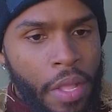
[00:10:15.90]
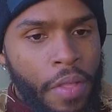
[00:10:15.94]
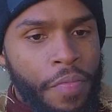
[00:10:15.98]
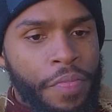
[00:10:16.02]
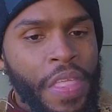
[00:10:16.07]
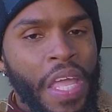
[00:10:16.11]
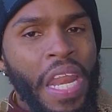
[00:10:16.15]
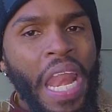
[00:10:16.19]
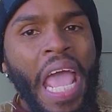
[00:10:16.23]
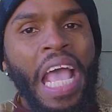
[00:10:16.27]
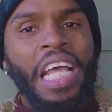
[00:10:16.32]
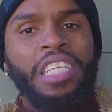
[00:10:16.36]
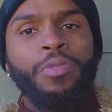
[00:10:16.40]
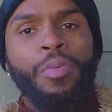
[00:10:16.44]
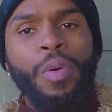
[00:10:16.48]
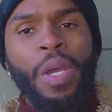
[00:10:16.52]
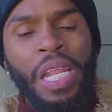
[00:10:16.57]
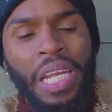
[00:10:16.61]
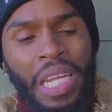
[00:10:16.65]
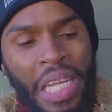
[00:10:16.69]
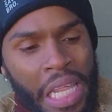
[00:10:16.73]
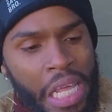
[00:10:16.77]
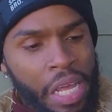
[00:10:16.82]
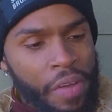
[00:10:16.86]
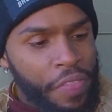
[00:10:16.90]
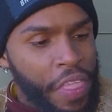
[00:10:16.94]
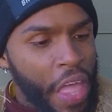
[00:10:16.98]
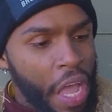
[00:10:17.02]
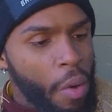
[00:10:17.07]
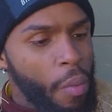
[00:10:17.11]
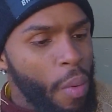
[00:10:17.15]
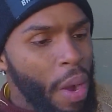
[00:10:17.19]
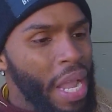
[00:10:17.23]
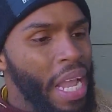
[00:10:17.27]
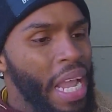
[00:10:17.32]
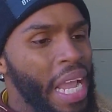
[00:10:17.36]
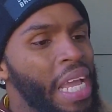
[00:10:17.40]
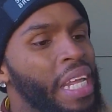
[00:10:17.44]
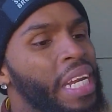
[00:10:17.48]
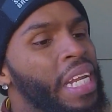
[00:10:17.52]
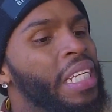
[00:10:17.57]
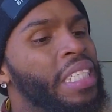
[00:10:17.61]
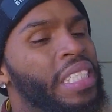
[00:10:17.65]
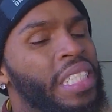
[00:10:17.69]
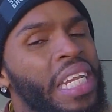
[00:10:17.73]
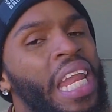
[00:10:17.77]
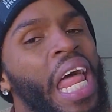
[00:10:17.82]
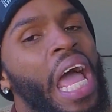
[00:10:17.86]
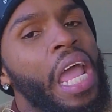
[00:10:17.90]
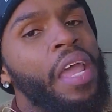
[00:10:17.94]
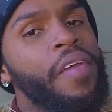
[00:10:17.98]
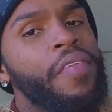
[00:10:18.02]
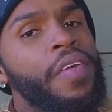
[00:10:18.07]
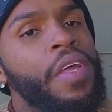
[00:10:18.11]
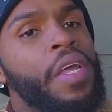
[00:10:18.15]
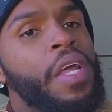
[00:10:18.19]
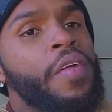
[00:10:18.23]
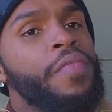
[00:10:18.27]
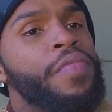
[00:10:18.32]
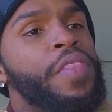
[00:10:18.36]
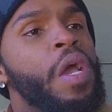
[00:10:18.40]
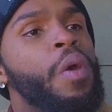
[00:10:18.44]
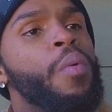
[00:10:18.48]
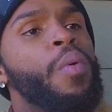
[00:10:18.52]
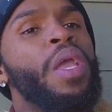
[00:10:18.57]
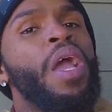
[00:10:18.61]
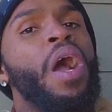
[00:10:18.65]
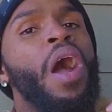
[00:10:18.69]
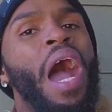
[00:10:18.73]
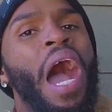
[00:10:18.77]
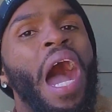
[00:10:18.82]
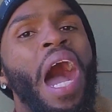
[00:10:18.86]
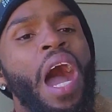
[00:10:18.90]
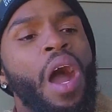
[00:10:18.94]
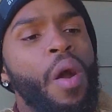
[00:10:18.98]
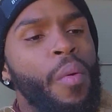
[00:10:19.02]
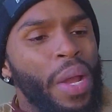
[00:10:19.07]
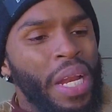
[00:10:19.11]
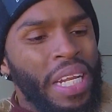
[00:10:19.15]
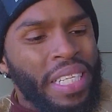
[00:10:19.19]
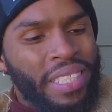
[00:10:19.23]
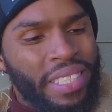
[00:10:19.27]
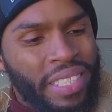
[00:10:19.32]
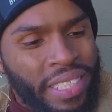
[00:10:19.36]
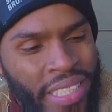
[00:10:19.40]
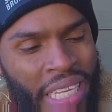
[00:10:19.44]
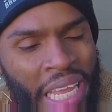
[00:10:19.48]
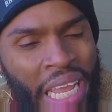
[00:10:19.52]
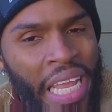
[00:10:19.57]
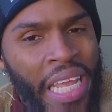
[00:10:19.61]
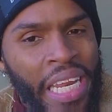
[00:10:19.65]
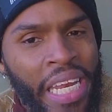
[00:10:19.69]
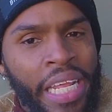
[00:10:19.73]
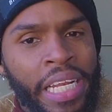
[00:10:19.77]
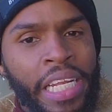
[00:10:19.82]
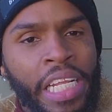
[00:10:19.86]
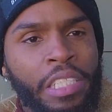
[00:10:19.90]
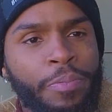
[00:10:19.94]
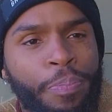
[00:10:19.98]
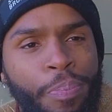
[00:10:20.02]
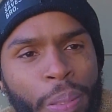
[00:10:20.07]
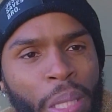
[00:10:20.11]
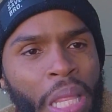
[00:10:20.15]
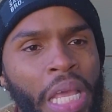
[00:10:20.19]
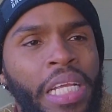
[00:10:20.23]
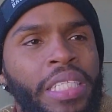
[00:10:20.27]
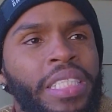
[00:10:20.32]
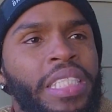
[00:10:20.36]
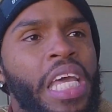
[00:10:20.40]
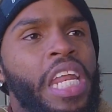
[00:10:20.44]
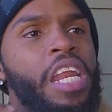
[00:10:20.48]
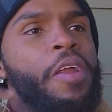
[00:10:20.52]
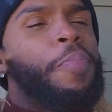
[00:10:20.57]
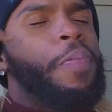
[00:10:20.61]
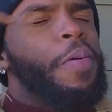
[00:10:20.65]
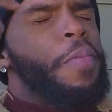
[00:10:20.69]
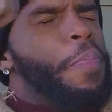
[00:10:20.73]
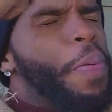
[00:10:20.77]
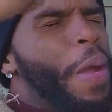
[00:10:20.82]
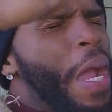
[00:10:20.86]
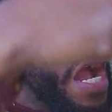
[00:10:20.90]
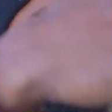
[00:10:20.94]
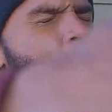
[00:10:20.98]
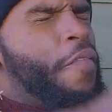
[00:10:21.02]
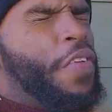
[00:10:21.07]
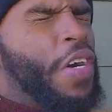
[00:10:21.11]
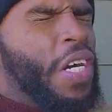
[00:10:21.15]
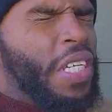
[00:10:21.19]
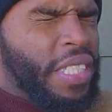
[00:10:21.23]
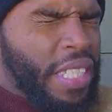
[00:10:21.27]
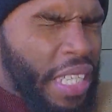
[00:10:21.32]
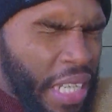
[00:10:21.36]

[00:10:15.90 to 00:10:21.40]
then as we live that way in this life, then we are already sitting in a place that is prepared for us